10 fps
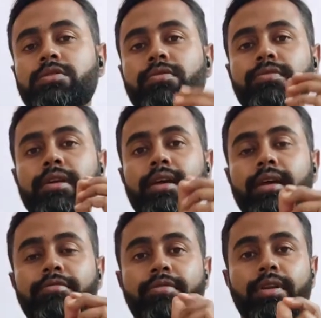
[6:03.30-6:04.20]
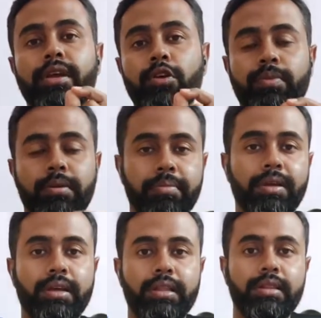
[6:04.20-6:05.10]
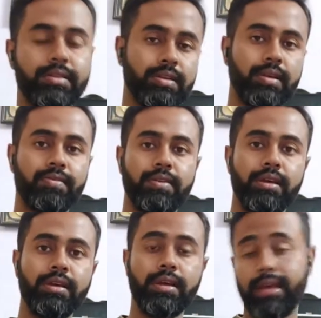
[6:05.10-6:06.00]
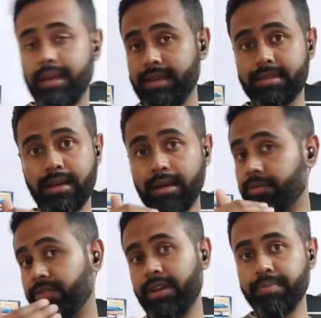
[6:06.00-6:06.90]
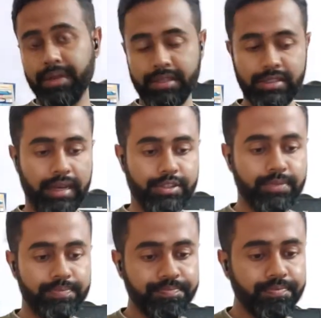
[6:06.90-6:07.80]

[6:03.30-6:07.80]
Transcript: of every human being in this country is a very big challenge.